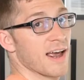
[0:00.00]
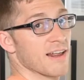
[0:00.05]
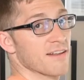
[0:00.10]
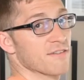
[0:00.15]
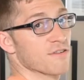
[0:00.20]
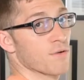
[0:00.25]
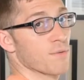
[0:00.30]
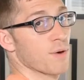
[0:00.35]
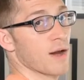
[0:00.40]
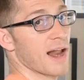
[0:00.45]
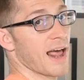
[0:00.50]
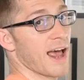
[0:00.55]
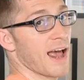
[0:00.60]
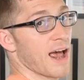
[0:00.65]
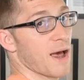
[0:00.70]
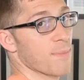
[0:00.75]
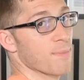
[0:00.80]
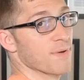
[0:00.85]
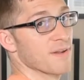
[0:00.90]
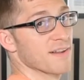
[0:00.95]
And so what
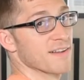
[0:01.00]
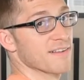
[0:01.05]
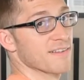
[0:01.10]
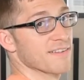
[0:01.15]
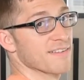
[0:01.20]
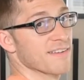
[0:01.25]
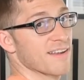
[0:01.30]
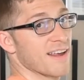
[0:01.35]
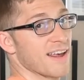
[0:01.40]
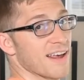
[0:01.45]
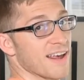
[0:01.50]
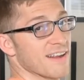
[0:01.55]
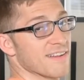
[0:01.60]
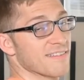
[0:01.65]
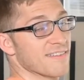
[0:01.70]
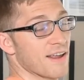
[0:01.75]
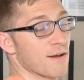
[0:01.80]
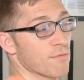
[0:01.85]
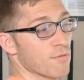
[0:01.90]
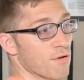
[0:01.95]
happens
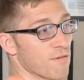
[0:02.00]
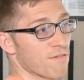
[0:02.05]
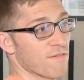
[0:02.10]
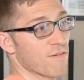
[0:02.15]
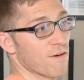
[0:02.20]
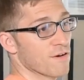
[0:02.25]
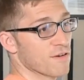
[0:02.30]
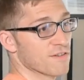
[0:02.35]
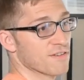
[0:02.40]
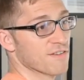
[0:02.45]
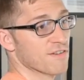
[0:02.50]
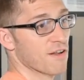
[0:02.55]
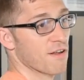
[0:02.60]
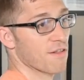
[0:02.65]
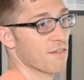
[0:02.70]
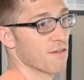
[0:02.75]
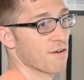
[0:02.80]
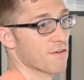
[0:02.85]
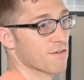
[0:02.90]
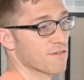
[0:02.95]
is they reverse
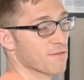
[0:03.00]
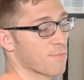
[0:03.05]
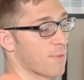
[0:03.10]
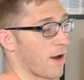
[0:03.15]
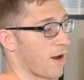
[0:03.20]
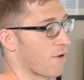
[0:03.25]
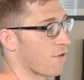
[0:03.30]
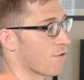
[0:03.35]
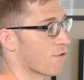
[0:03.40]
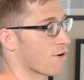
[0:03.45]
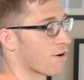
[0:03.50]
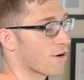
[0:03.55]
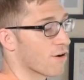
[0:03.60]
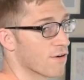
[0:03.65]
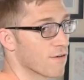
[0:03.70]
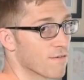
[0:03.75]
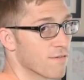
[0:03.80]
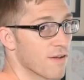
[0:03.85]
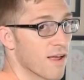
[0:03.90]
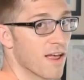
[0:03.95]
their spinal
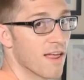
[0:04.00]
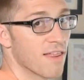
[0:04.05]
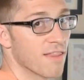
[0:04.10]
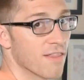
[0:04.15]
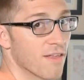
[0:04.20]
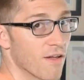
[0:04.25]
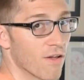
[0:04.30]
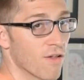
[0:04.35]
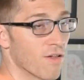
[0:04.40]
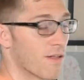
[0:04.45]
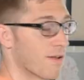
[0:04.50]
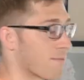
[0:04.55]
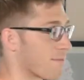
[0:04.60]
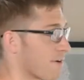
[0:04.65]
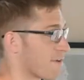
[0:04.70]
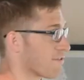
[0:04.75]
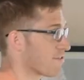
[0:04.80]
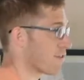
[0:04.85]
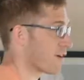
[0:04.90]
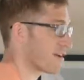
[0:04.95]
curve. I'm
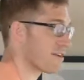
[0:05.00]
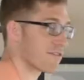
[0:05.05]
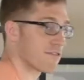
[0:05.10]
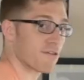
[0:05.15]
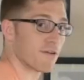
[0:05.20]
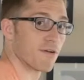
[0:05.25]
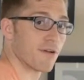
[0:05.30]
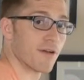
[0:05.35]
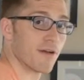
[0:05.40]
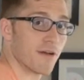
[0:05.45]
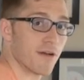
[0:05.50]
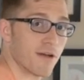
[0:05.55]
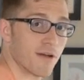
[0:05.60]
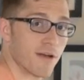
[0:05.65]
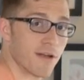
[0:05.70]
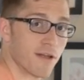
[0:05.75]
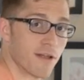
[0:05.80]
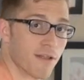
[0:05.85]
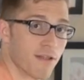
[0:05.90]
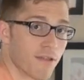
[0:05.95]
gonna try to show you.
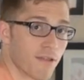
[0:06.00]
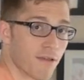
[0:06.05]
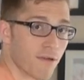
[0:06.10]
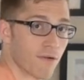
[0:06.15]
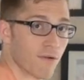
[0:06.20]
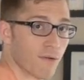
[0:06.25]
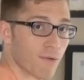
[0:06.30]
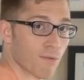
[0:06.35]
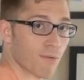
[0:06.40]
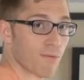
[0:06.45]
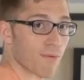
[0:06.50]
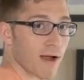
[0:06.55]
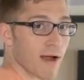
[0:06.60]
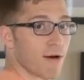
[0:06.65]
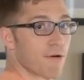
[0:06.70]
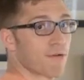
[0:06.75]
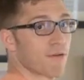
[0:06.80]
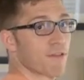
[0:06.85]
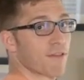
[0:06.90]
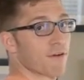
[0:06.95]
They'll
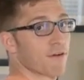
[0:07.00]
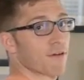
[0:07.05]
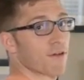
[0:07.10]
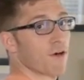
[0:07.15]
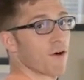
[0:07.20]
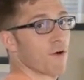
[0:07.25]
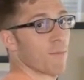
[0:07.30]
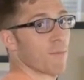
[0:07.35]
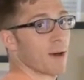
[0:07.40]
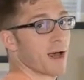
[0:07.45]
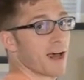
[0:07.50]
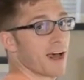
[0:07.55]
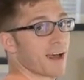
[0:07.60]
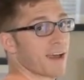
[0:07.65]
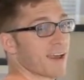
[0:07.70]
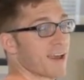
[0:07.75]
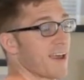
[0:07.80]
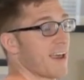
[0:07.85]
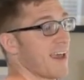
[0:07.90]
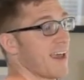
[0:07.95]
round their low
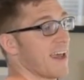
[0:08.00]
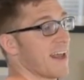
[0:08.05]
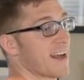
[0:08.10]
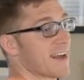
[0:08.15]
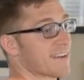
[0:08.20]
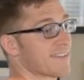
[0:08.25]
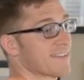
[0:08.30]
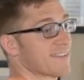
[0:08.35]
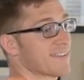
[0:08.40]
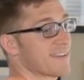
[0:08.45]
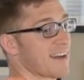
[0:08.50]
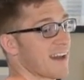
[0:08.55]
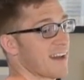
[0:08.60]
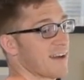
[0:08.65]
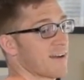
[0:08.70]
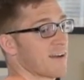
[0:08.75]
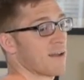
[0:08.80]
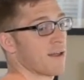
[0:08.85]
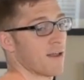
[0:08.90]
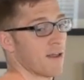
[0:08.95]
back and
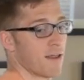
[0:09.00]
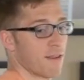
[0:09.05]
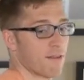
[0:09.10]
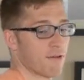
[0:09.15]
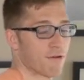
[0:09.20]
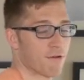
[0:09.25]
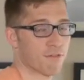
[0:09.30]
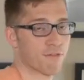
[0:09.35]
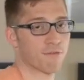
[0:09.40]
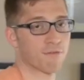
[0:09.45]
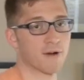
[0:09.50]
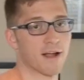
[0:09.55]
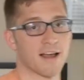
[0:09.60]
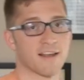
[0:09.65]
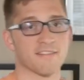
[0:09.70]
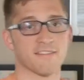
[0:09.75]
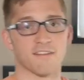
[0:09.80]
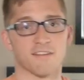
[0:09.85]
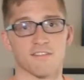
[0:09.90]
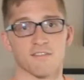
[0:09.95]
extend their
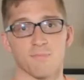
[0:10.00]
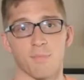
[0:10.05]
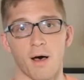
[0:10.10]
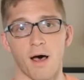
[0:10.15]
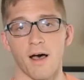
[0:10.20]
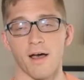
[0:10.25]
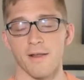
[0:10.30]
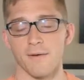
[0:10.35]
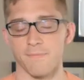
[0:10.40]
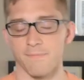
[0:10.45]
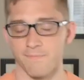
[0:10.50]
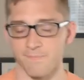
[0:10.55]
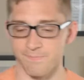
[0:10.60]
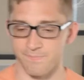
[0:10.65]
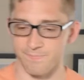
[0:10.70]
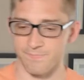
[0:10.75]
thoracic spine.